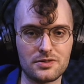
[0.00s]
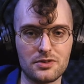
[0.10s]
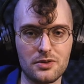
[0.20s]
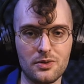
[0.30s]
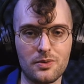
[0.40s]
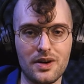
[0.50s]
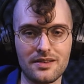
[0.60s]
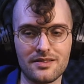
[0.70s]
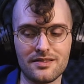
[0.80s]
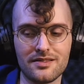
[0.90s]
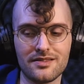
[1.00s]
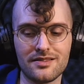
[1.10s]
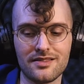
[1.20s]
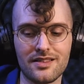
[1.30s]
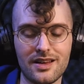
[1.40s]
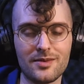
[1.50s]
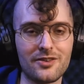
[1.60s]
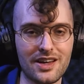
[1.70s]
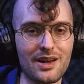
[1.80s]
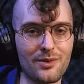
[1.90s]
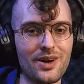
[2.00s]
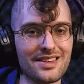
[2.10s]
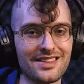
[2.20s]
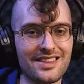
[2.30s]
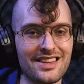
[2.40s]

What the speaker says: do, what MLK wanted.